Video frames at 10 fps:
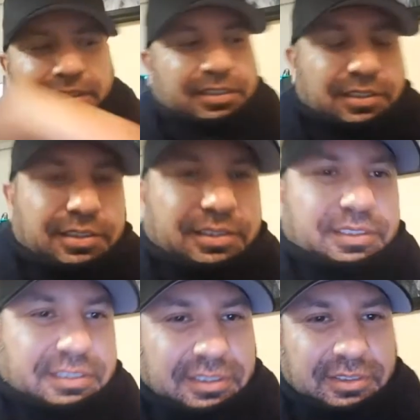Oh,
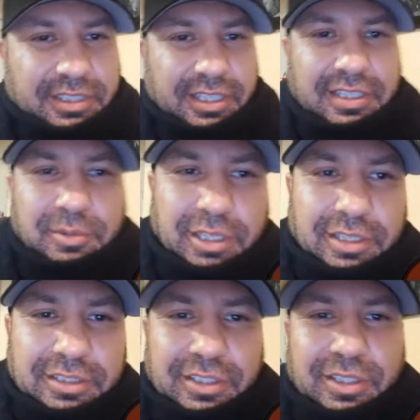okay.
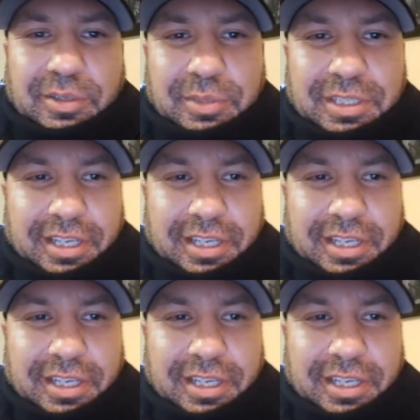Well, we